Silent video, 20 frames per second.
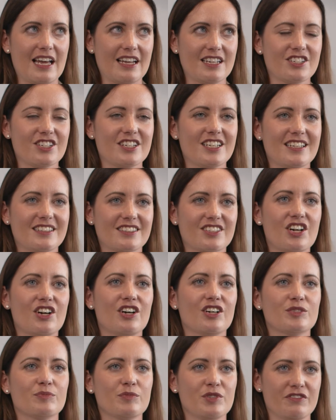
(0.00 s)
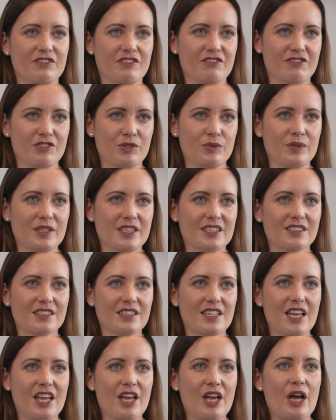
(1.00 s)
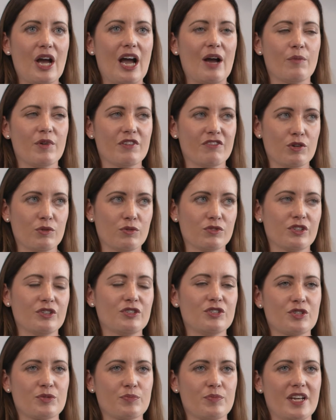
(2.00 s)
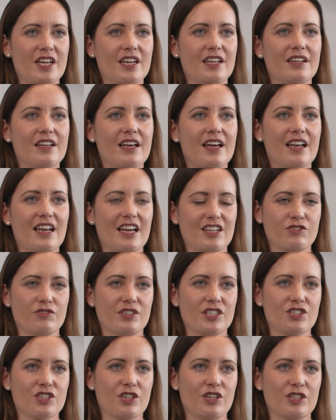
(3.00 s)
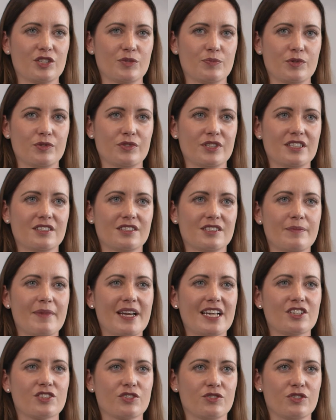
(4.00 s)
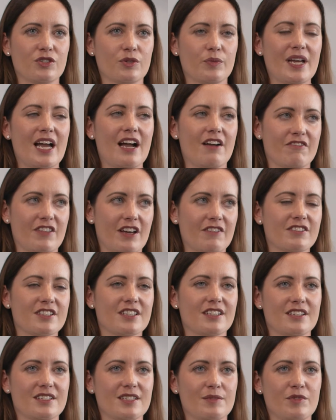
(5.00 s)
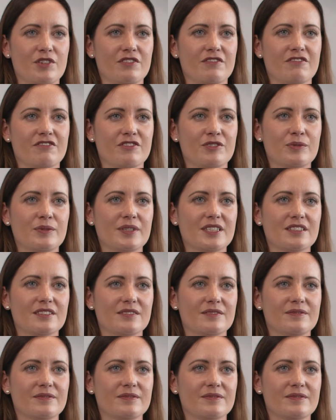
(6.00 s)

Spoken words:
engineers' cars moving forward. And we've also just put in electric charge points to make sure that we have that facility moving forward.